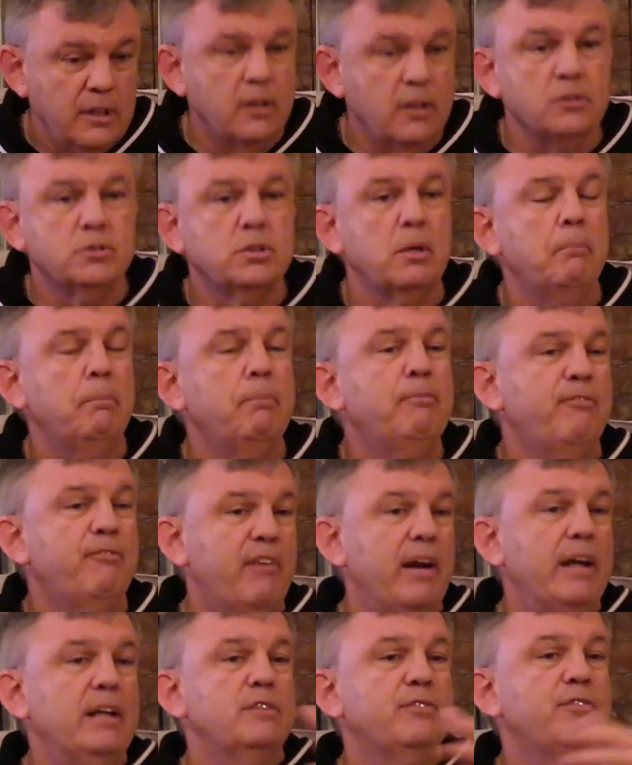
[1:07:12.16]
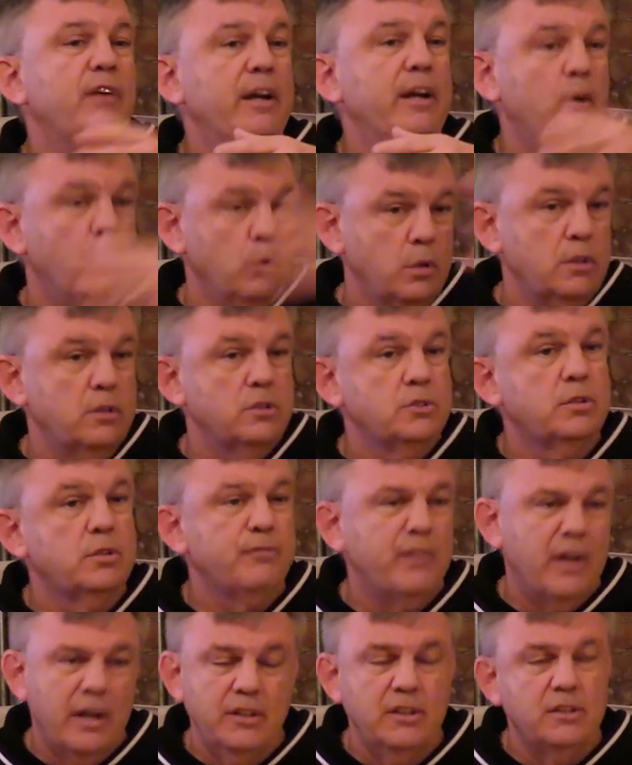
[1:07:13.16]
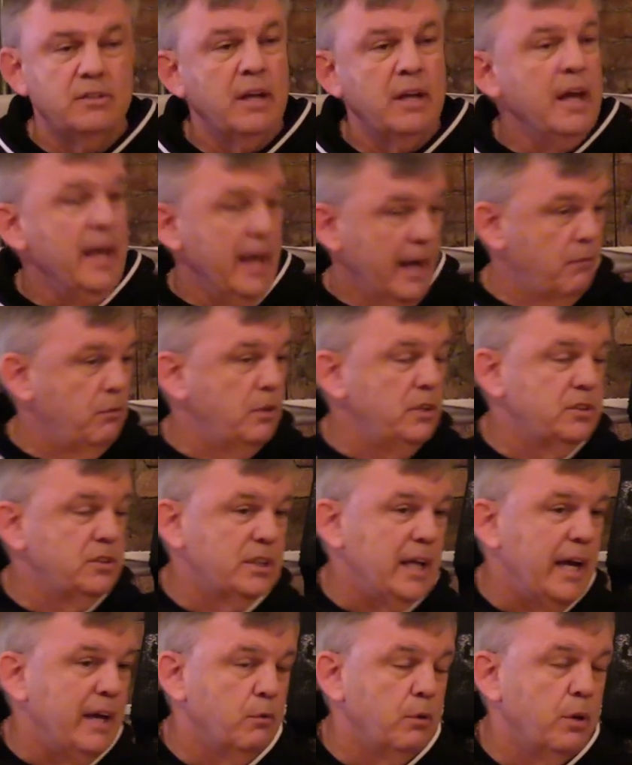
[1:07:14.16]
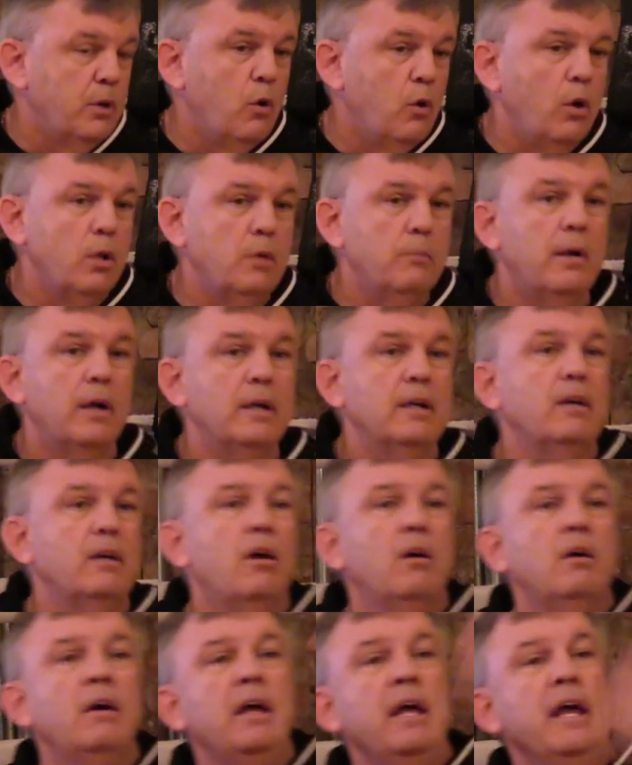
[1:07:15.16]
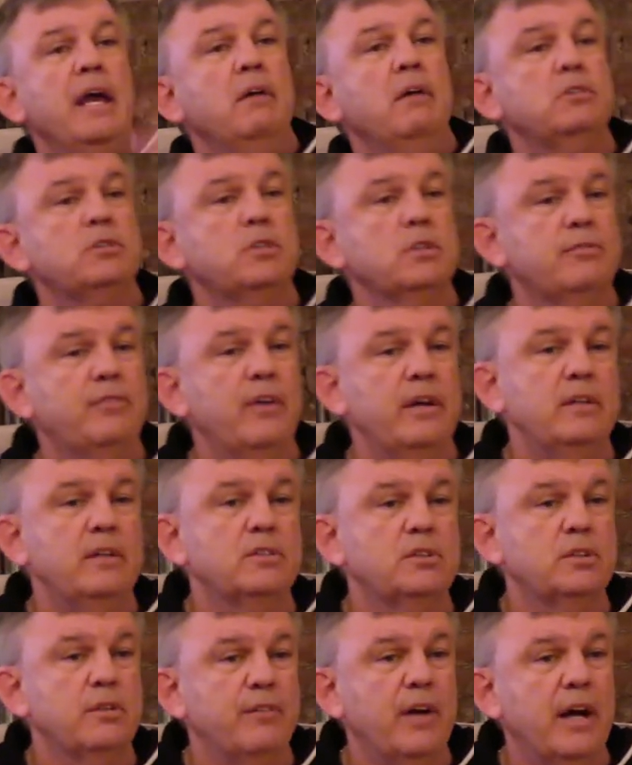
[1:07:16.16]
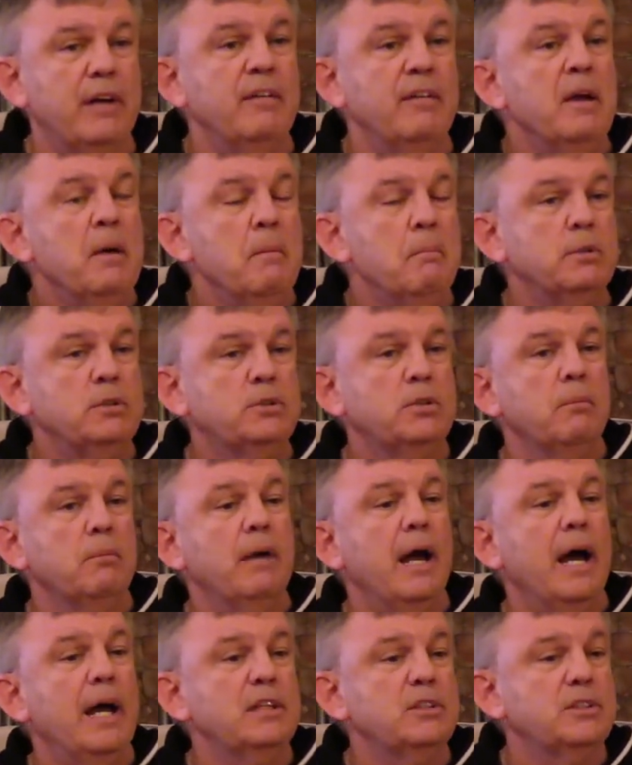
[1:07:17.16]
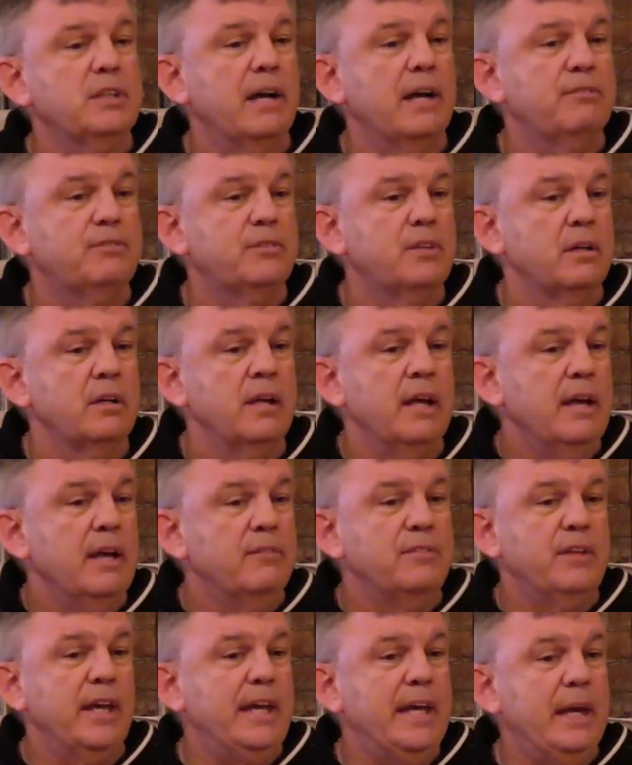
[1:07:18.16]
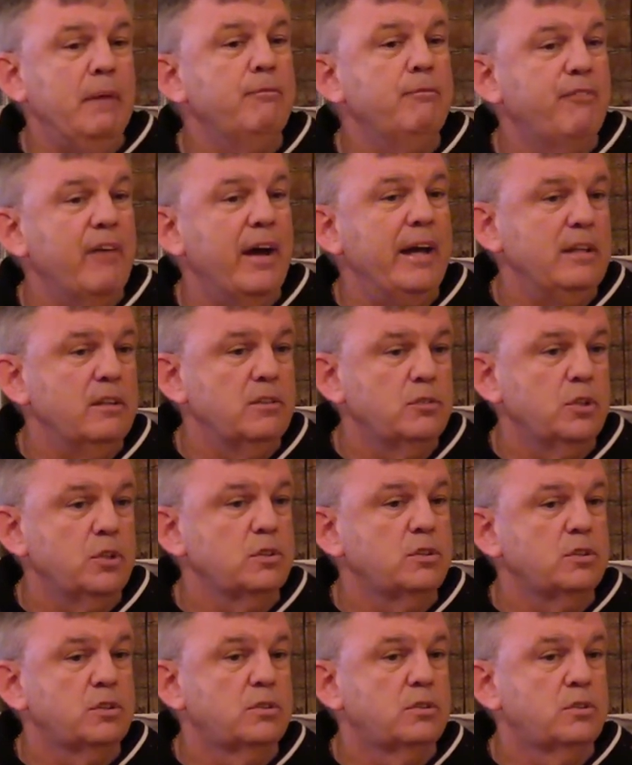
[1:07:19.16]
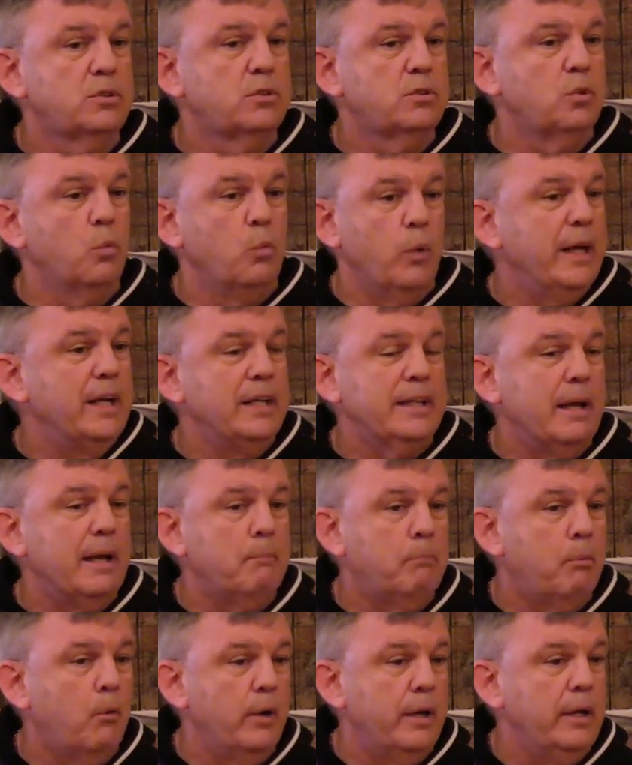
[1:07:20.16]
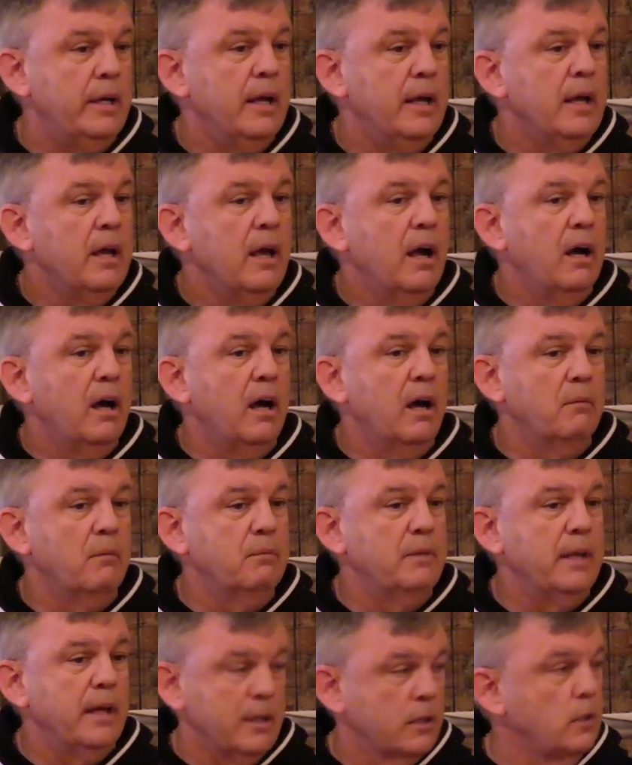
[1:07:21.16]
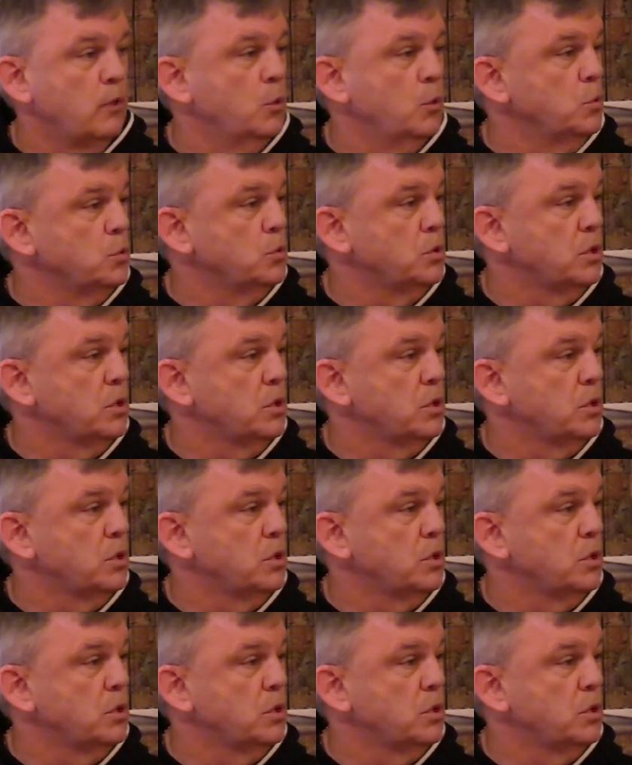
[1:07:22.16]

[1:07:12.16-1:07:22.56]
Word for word: You know, some fighters fight only to survive. And we say, we call them on it. Oh, he was just fighting to survive. But some guys have to, if they keep fighting just to win at that point, um, they're going to